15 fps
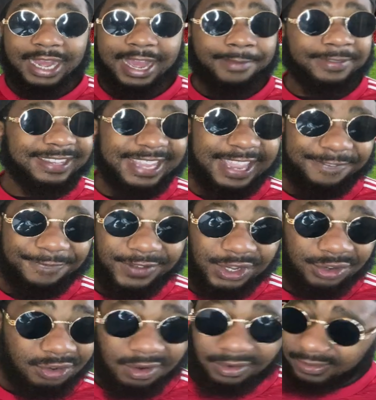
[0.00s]
I'm definitely
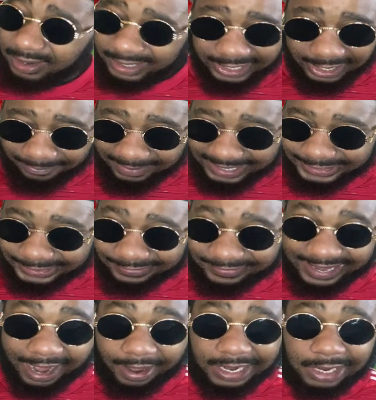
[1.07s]
not going to get
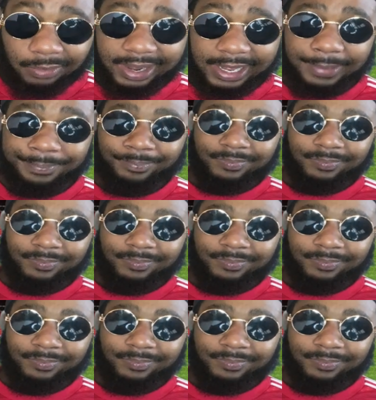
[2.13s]
myself carried away.